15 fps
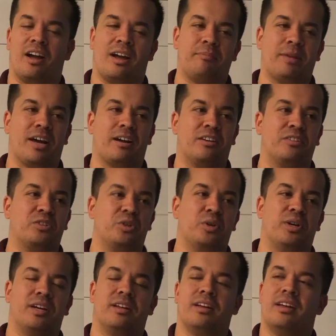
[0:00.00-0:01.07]
I'm not gonna do
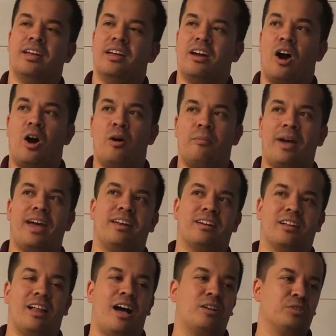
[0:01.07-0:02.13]
it. Oh man, the
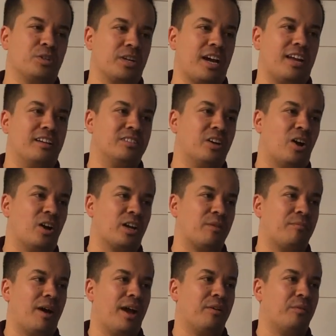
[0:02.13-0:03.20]
clouds look kind of dark. It
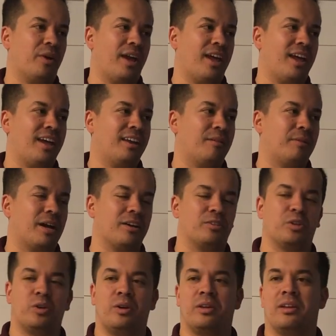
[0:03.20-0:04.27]
might rain. I'm not gonna
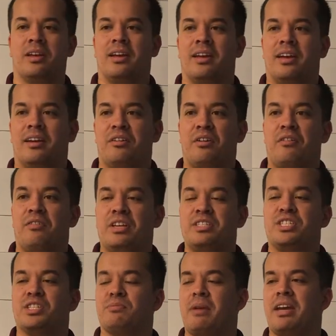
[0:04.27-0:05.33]
do it. He's
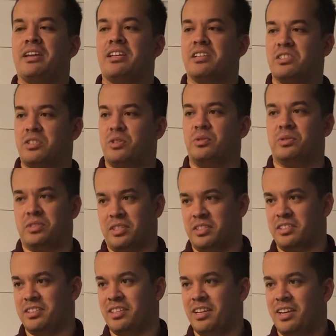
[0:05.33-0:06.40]
just making excuses.
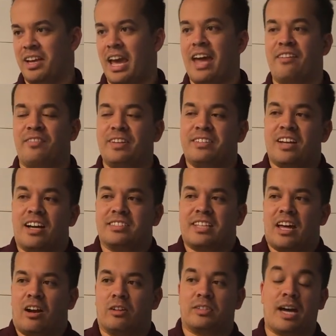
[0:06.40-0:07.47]
And if he does
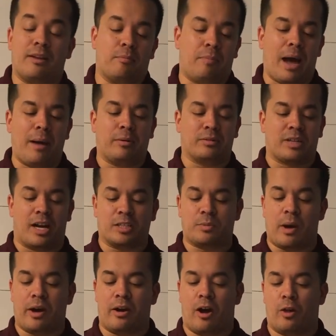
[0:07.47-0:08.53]
that all the time, the Bible talks
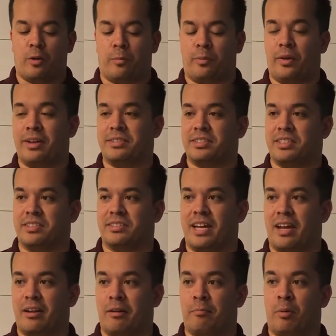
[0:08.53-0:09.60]
about in other places
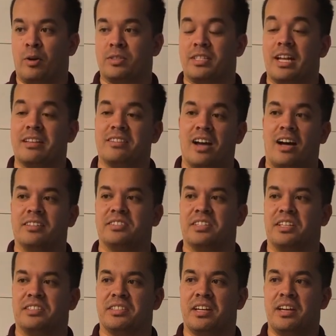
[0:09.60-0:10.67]
that a person that does
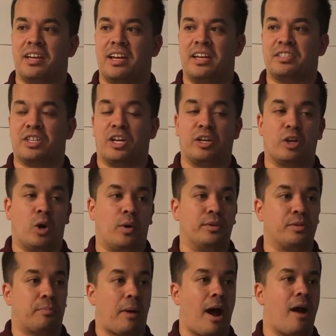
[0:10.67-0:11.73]
this is going to go
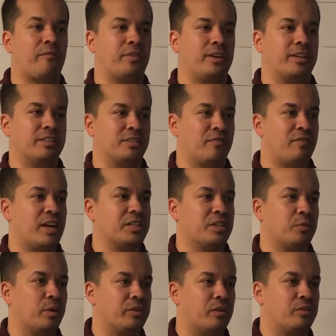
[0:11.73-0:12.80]
into poverty because eventually
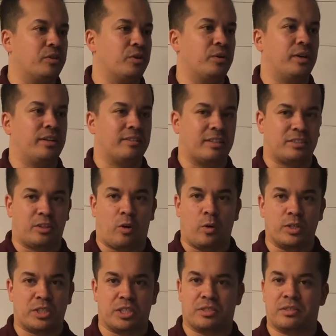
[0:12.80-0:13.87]
what they're doing, because they're
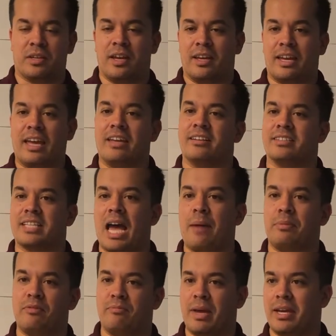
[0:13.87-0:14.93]
always just getting this
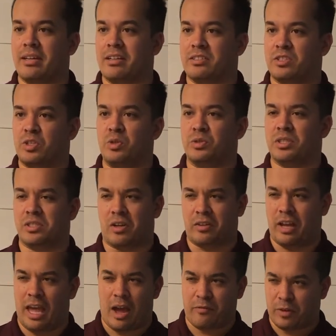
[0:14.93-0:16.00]
habit of making excuses, are
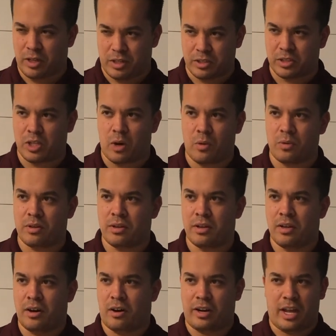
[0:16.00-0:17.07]
they ever going to sell?
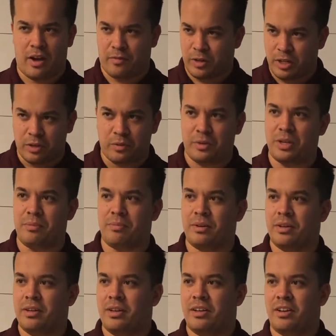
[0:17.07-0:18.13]
Are they ever going to read?
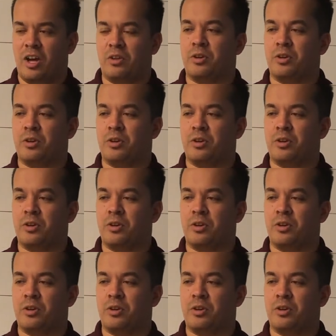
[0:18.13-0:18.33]
No. no.